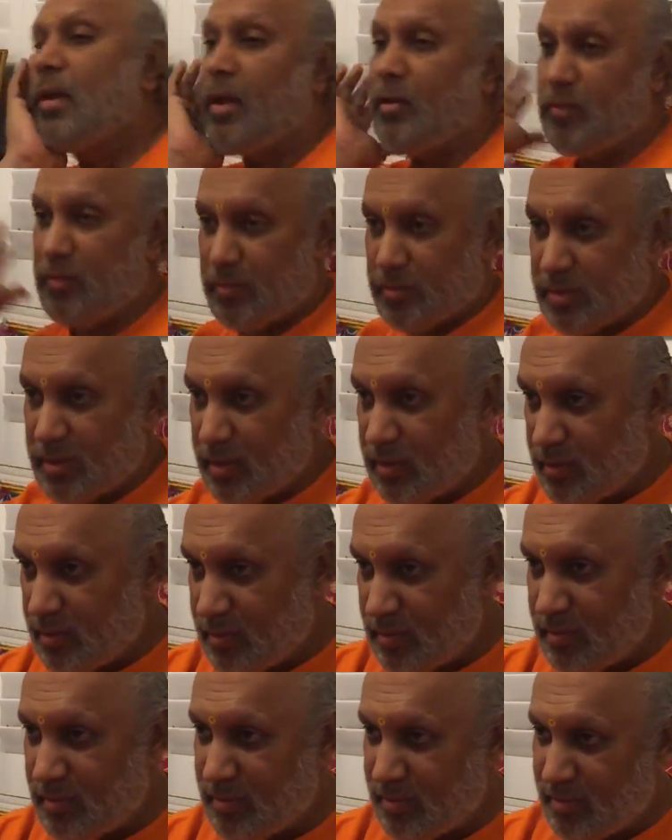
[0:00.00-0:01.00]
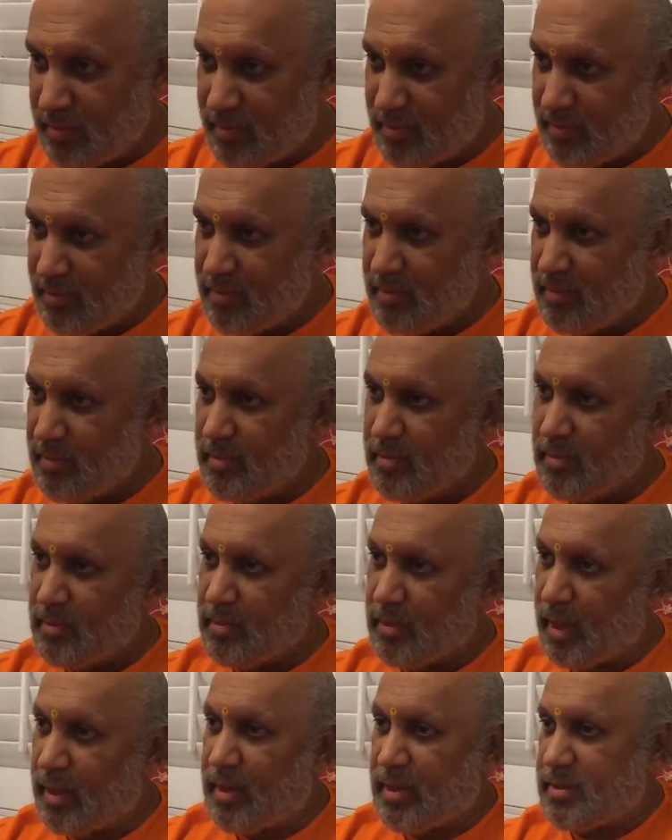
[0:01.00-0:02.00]
Have you seen?
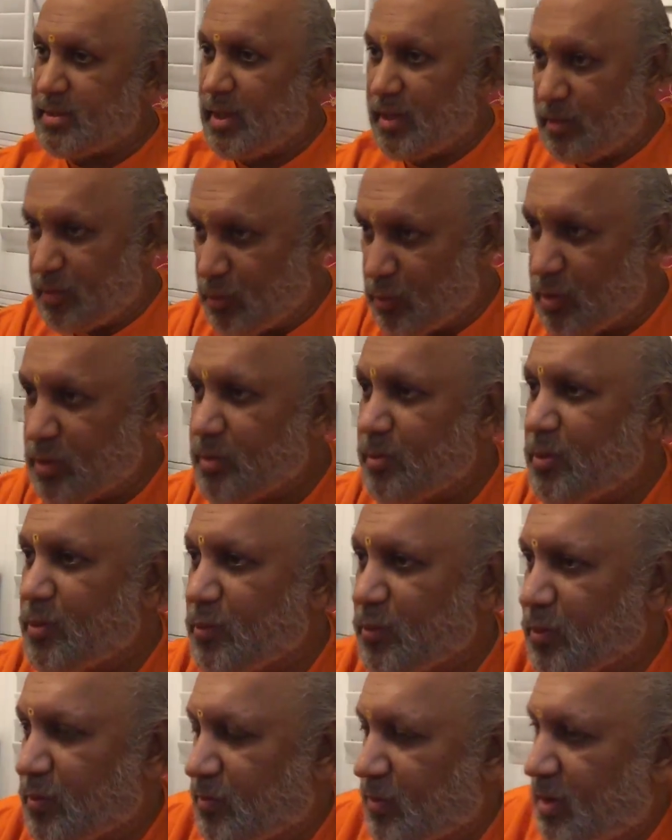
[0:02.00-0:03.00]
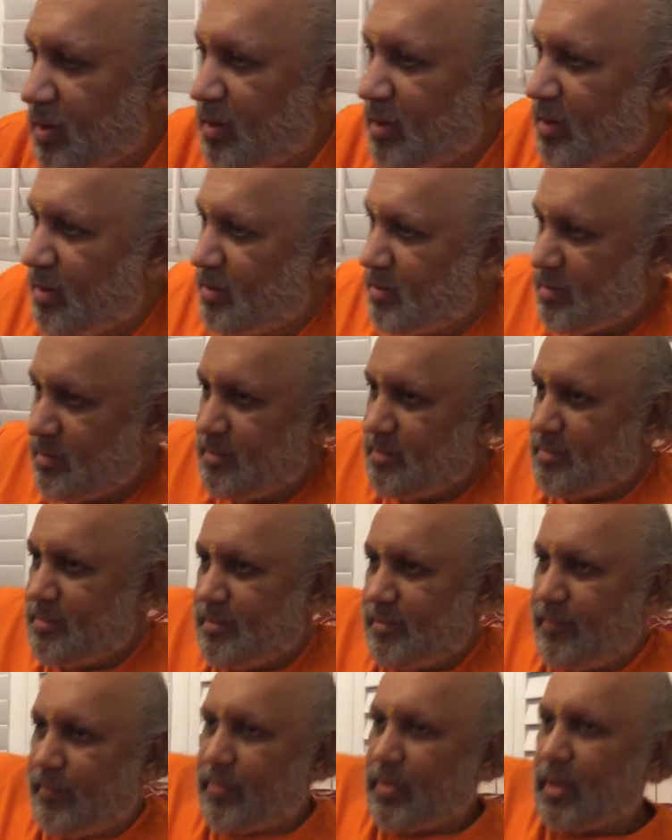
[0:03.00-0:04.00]
At least in Hinduism you won't find that.
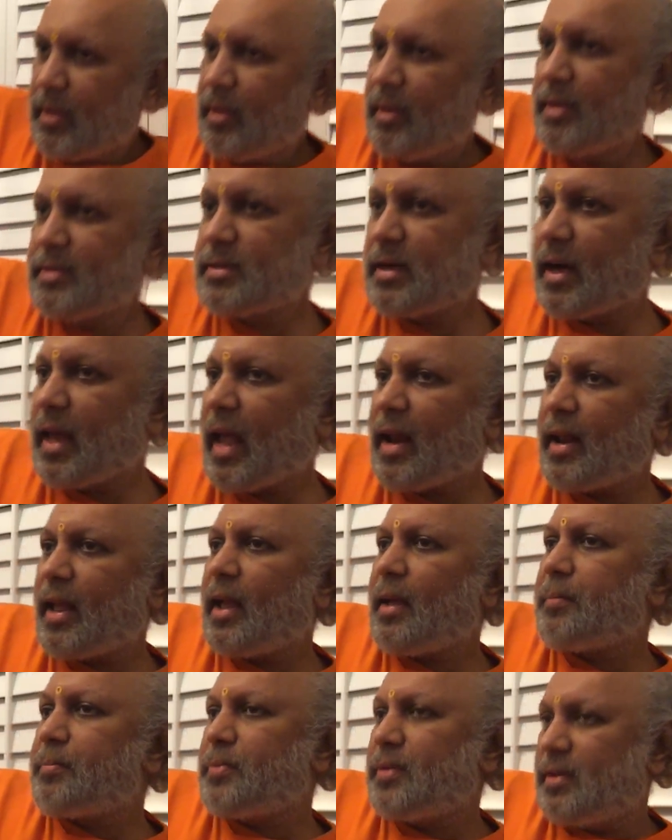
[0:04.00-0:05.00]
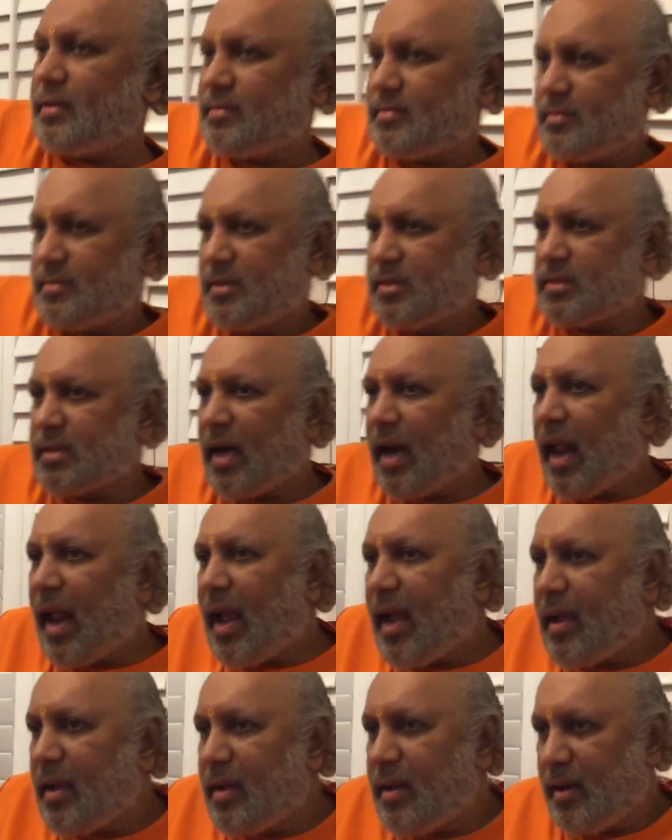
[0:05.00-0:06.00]
He is not unhappy. He is not
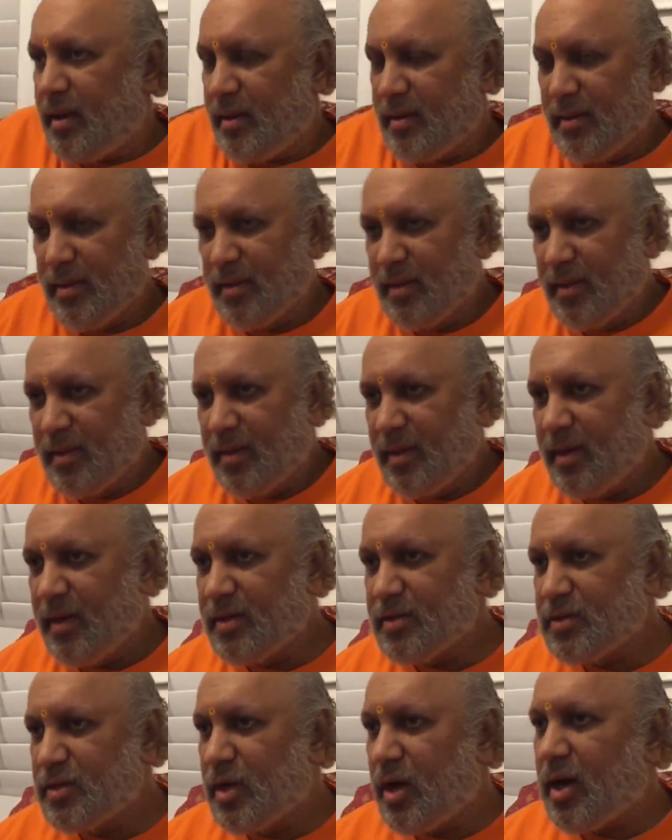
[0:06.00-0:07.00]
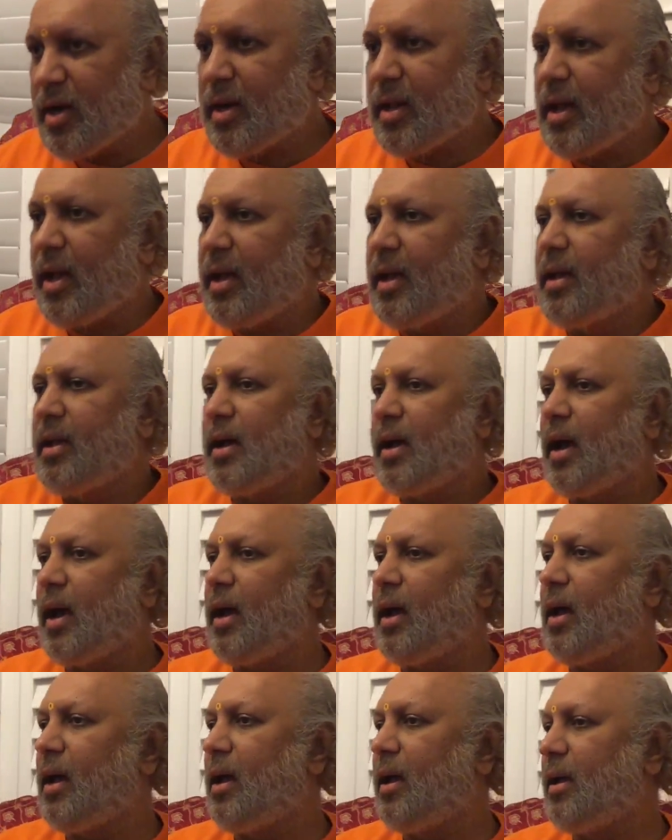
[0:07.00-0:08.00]
angry. It is not
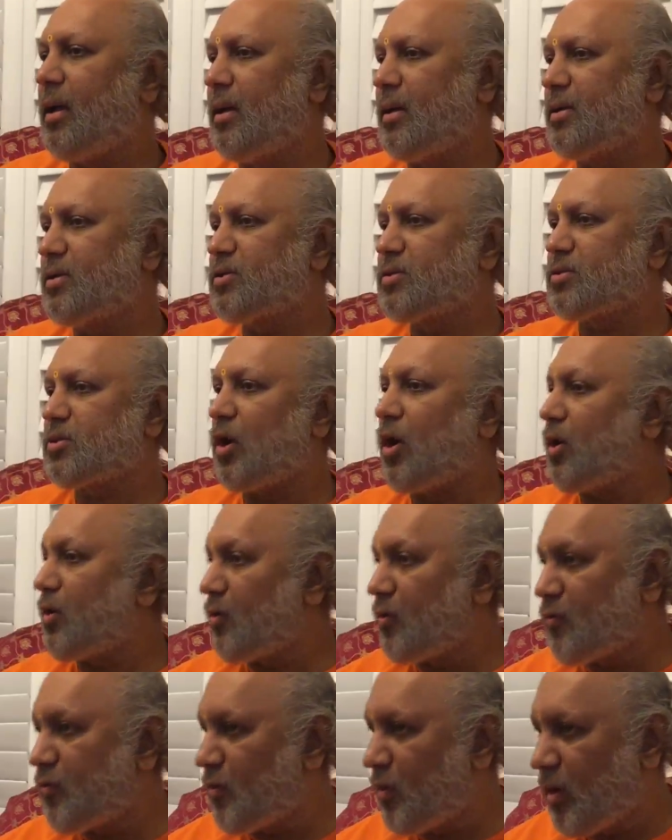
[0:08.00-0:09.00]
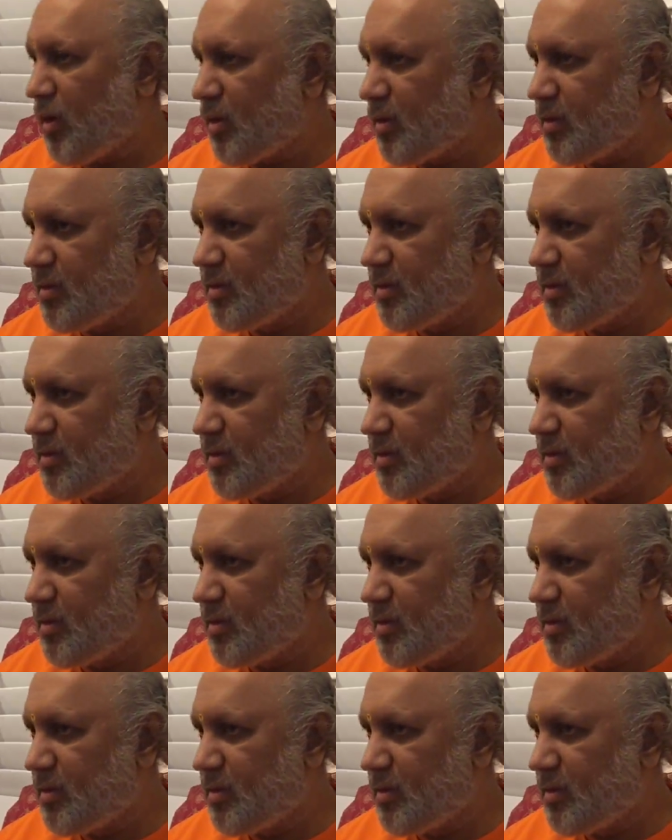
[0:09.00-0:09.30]
sorrowful.